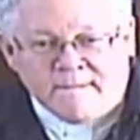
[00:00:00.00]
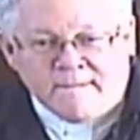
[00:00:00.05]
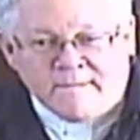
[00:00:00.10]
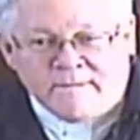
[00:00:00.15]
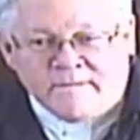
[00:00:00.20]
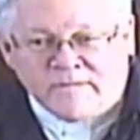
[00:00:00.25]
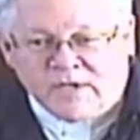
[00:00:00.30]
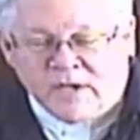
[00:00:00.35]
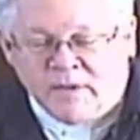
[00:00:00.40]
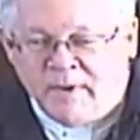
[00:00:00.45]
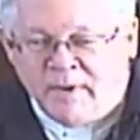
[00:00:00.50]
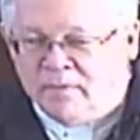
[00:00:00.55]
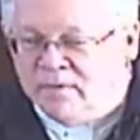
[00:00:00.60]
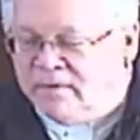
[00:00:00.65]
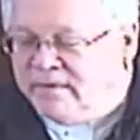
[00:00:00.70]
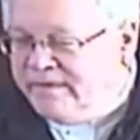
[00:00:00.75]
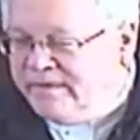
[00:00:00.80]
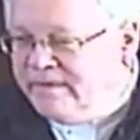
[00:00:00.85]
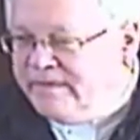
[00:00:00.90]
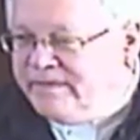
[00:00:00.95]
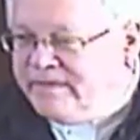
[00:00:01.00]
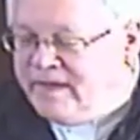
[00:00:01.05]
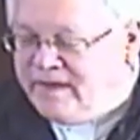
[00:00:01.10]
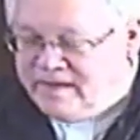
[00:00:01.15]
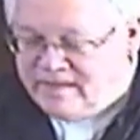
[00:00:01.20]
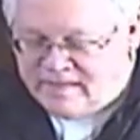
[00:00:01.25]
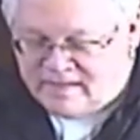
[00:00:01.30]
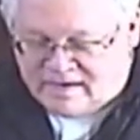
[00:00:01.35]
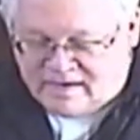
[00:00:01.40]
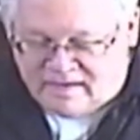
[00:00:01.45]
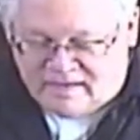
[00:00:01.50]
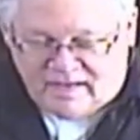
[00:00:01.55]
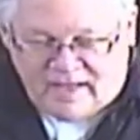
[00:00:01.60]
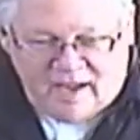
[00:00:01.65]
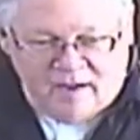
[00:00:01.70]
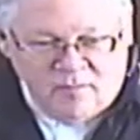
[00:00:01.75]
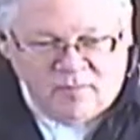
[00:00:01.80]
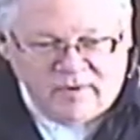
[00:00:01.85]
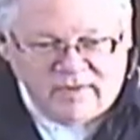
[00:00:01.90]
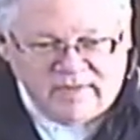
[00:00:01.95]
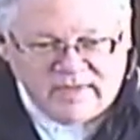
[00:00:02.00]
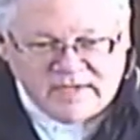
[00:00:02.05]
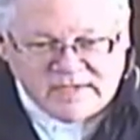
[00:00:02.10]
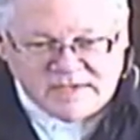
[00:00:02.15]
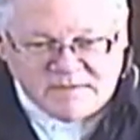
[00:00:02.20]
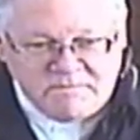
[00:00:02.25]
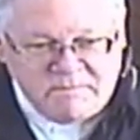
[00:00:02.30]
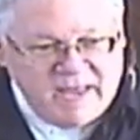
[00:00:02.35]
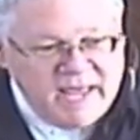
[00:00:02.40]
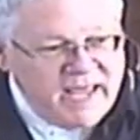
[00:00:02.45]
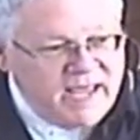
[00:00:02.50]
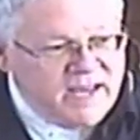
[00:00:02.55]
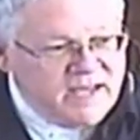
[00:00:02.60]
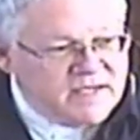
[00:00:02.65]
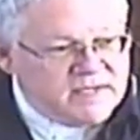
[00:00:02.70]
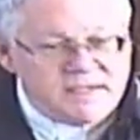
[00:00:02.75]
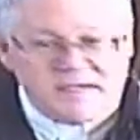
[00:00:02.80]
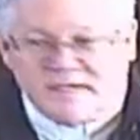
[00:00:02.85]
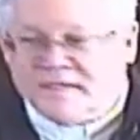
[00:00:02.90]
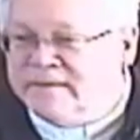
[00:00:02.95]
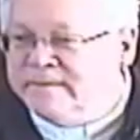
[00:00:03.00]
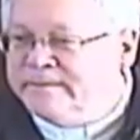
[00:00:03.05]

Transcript: Some people think that a labyrinth is a maze.